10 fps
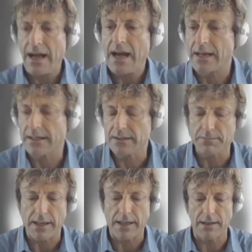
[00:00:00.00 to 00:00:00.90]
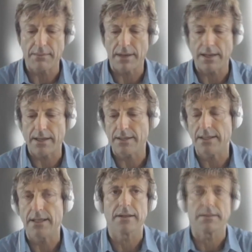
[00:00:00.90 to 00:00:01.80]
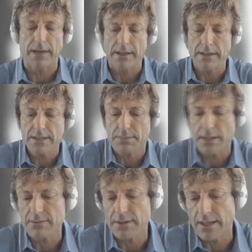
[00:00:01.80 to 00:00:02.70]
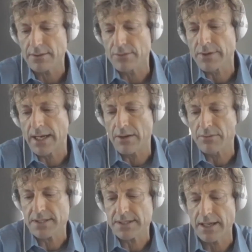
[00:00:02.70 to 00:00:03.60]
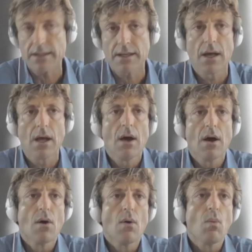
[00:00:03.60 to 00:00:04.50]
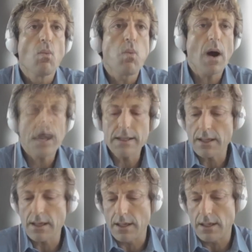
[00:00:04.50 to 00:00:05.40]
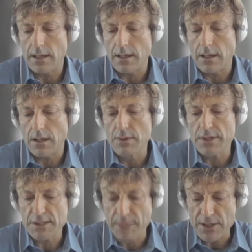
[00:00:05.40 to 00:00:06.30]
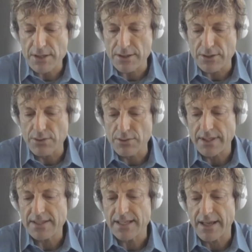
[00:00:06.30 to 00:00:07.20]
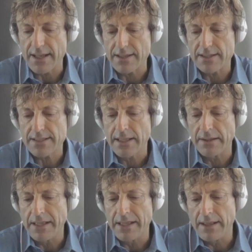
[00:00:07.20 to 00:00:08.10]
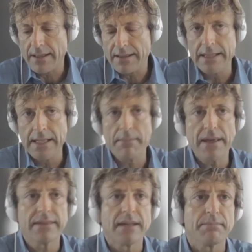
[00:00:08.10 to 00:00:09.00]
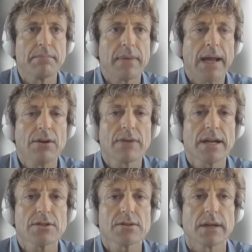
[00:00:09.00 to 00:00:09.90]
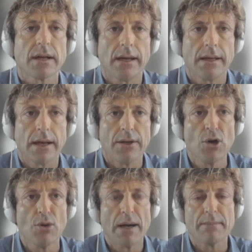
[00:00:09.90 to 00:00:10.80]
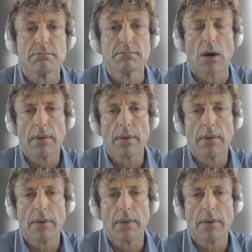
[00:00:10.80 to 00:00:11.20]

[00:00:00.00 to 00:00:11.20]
another by the other panelists, but I would like to restate. One, which is especially true in the Sahel, is the myth that migration and human